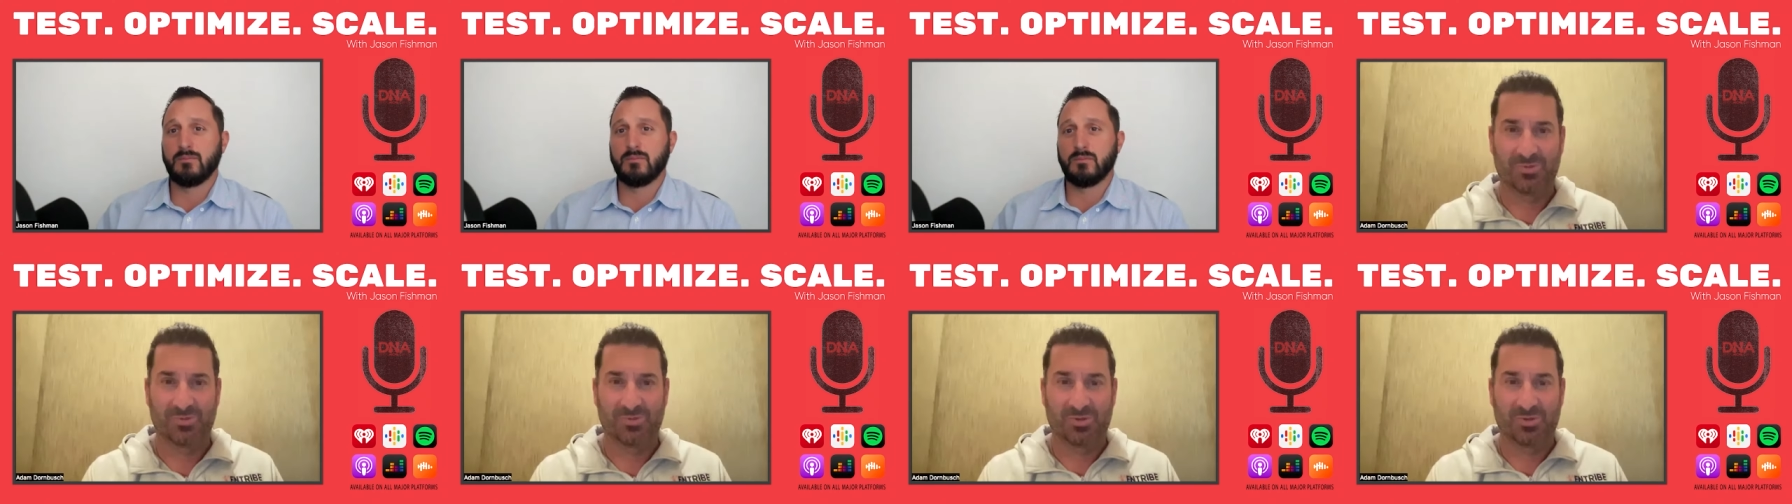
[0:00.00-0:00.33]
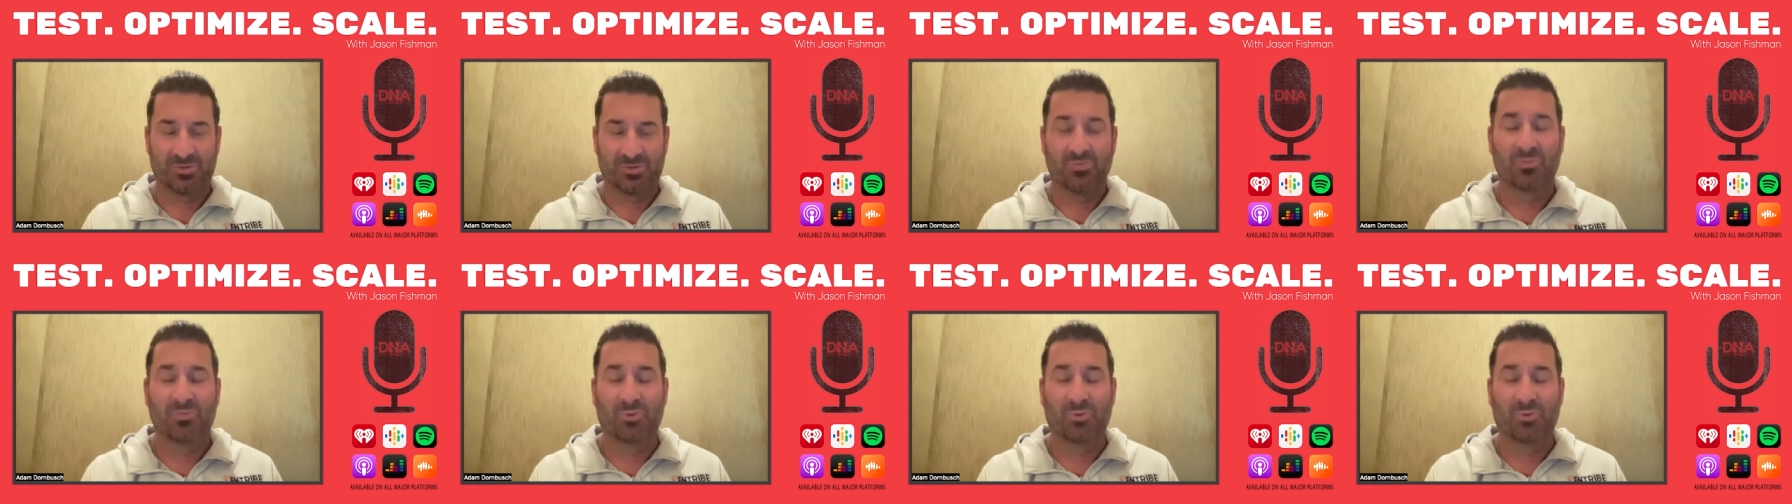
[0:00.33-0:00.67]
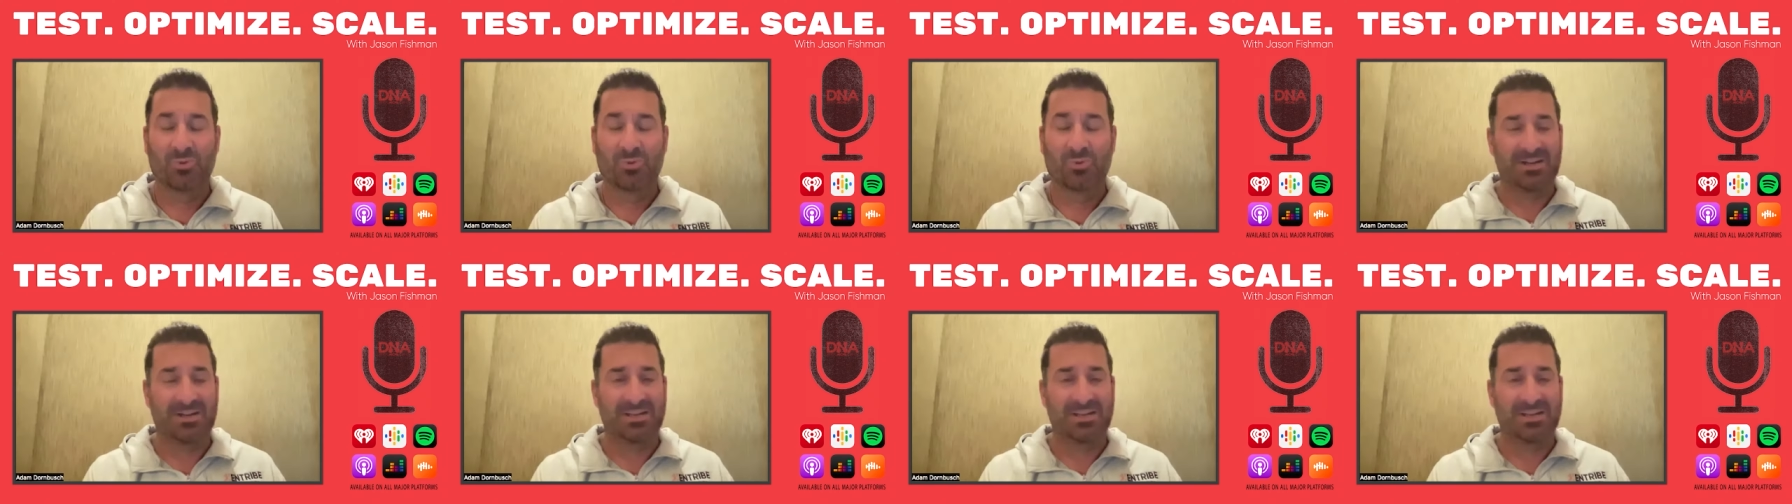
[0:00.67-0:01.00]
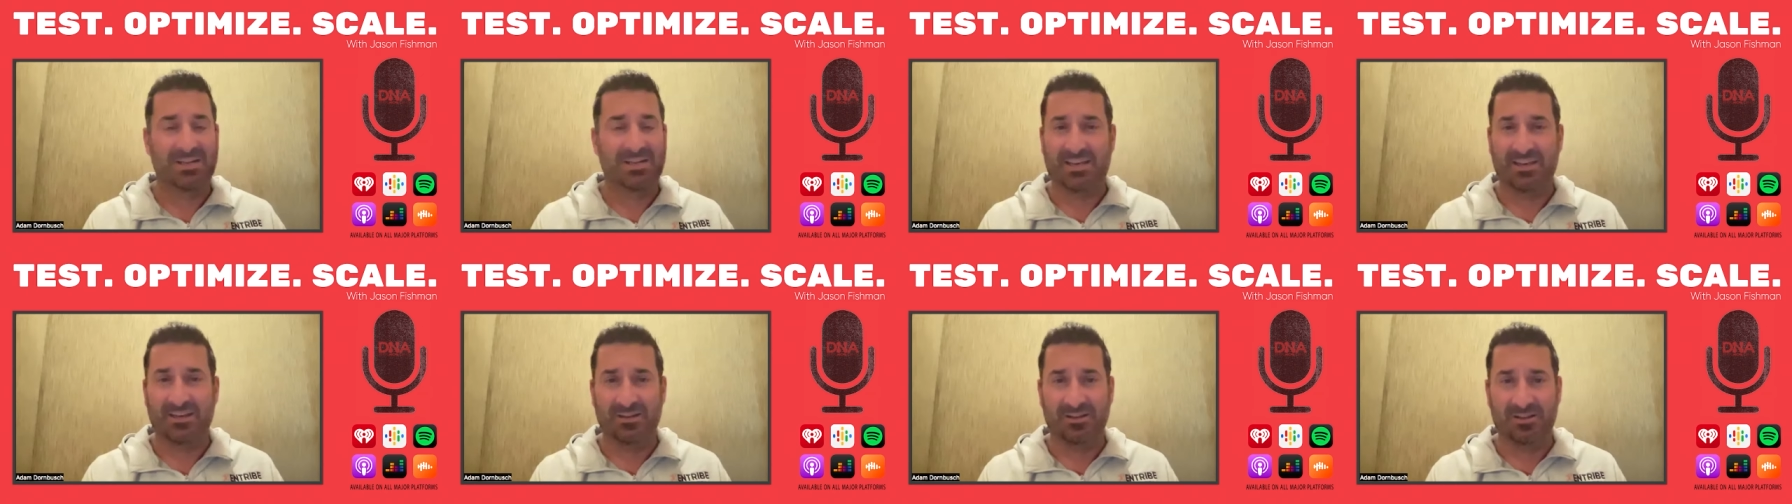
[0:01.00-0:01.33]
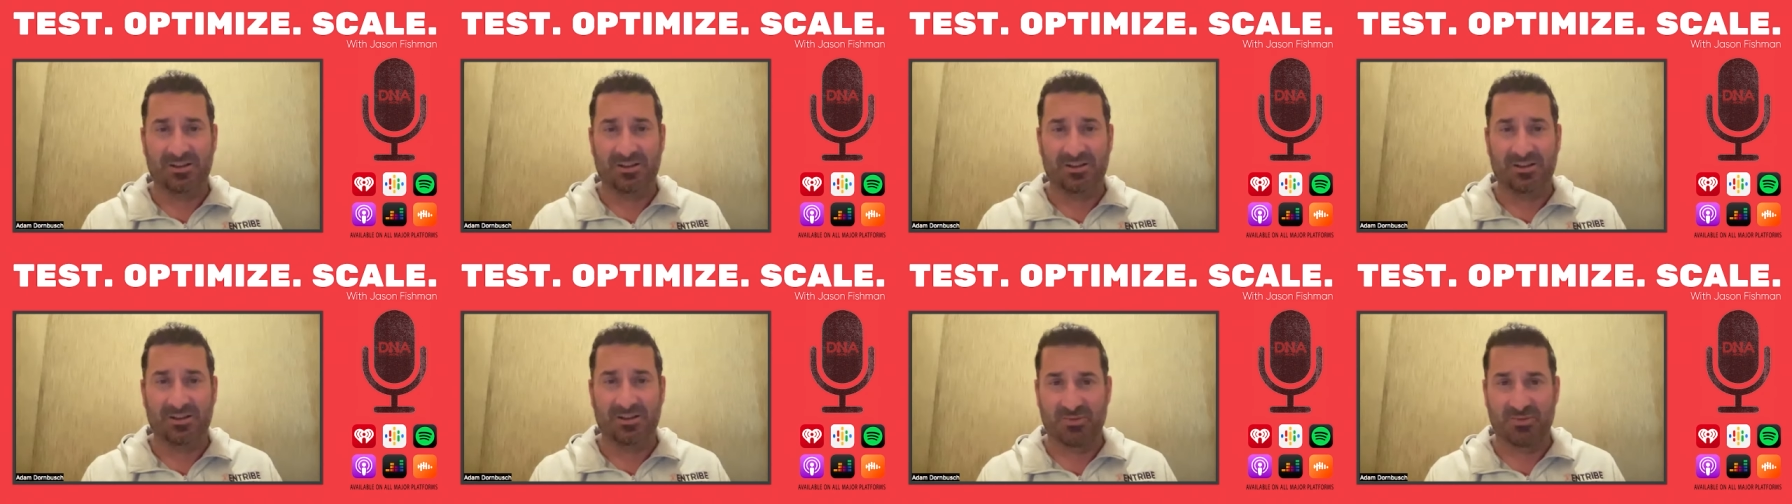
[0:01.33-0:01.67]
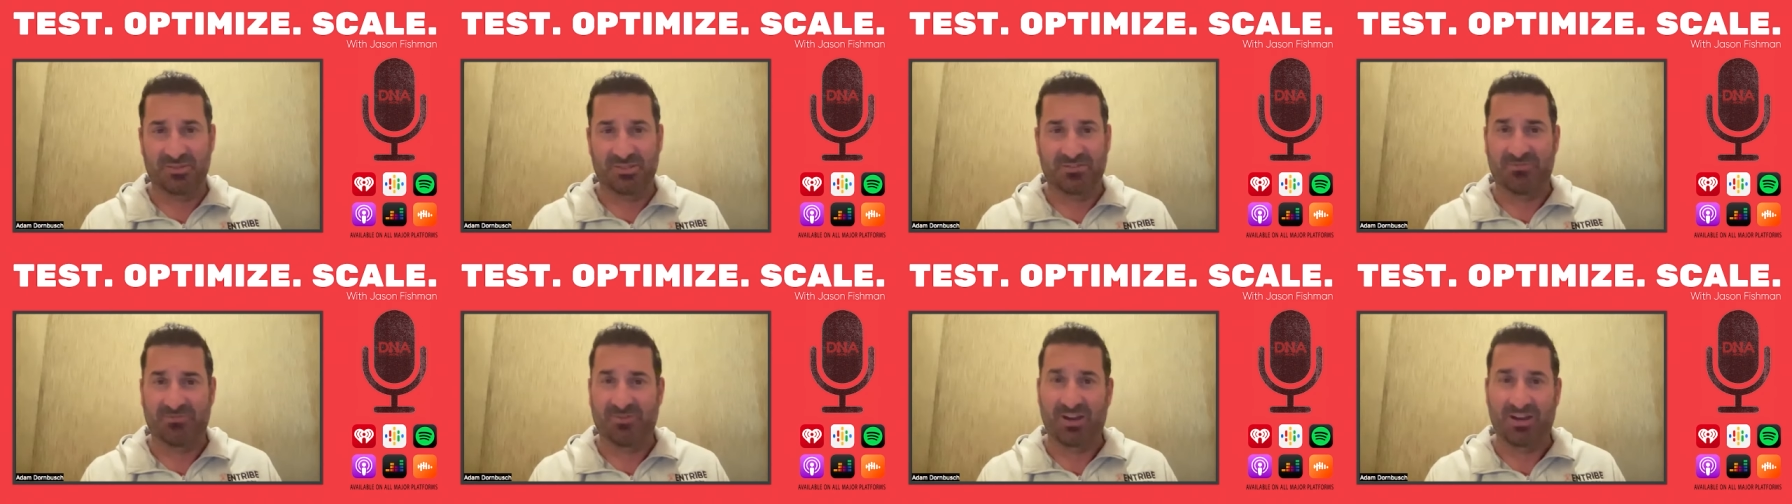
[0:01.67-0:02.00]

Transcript: When you're at scale, 100% right.